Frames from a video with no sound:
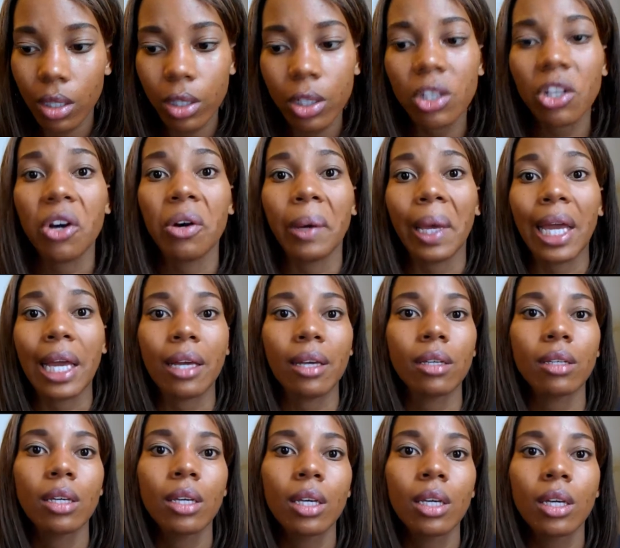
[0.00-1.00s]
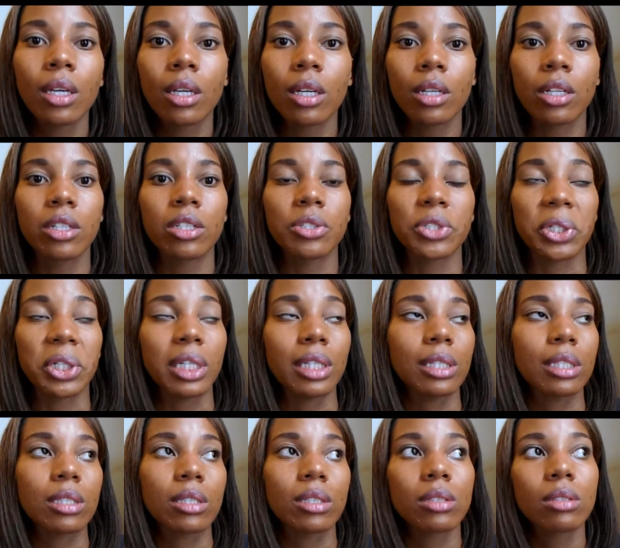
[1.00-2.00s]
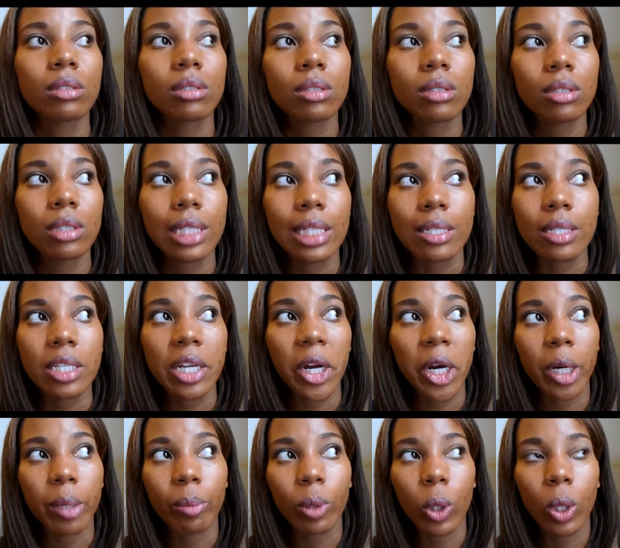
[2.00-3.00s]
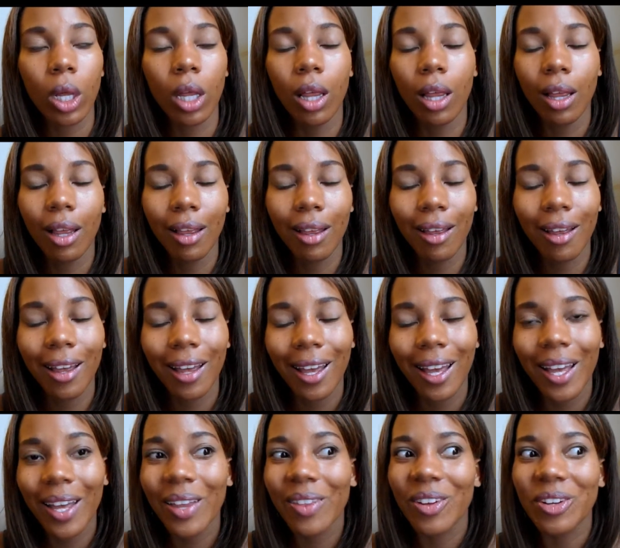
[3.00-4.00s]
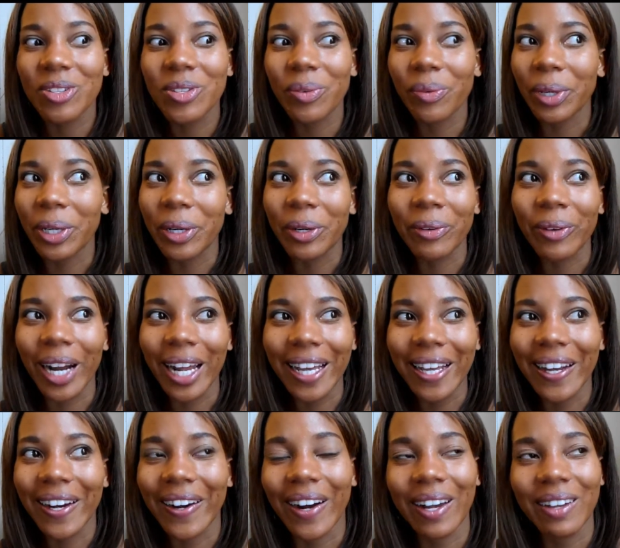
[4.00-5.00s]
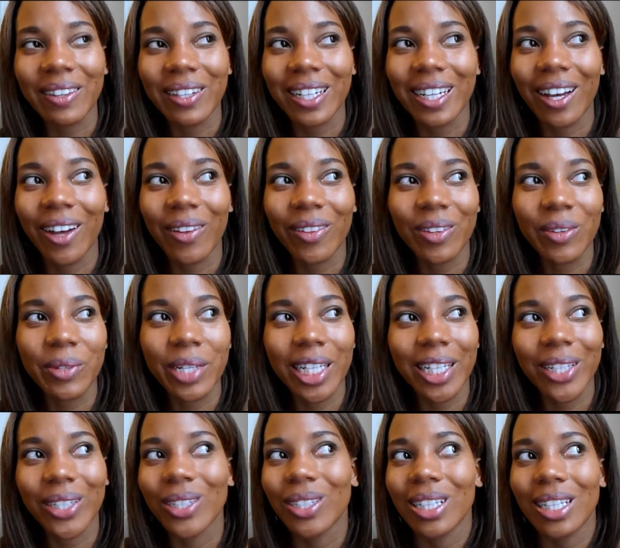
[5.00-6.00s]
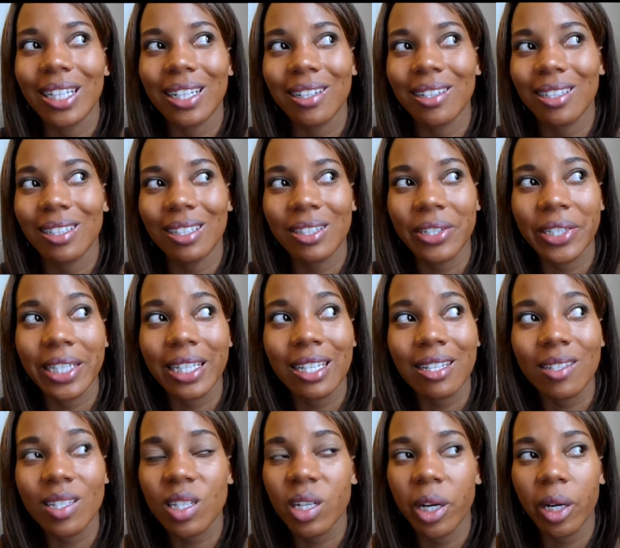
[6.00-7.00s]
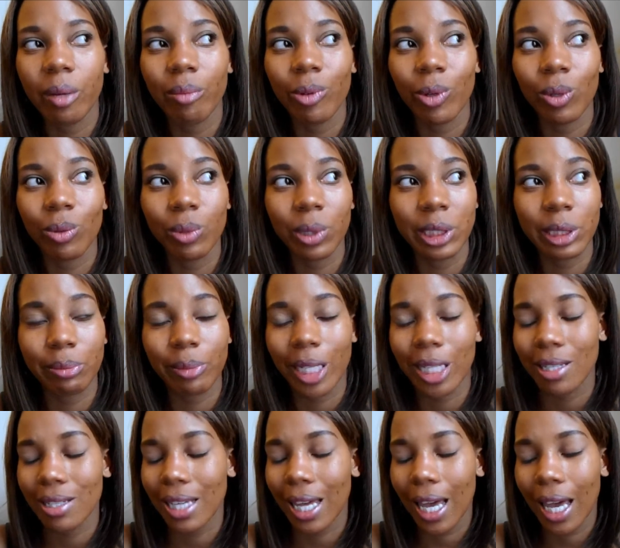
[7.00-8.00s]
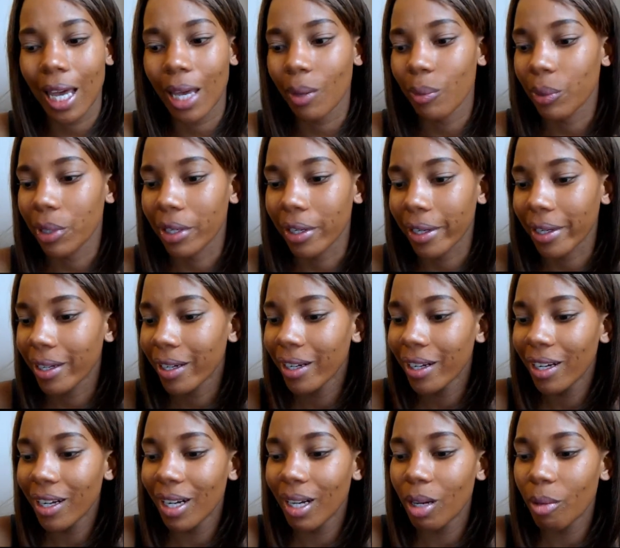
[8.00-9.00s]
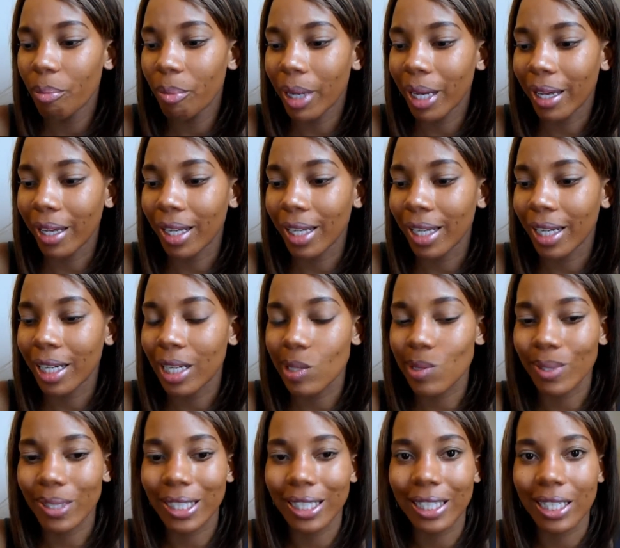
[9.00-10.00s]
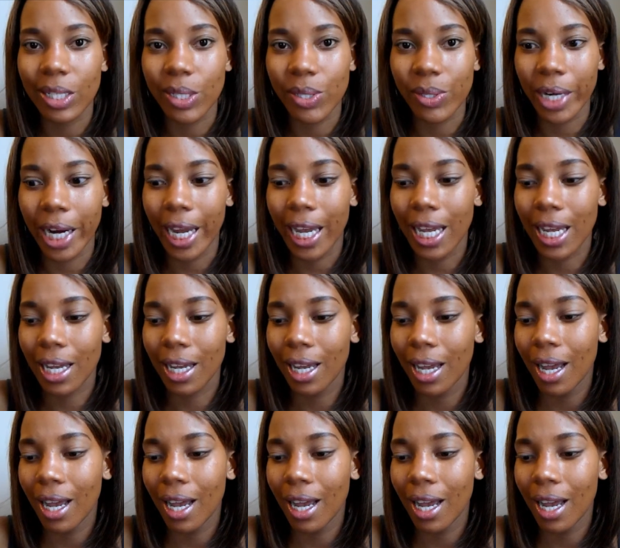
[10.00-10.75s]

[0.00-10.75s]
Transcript: glowing during these terrible there's a window right here. I look out the window during these terrible winter months. I hate winter, but it is what it is, right?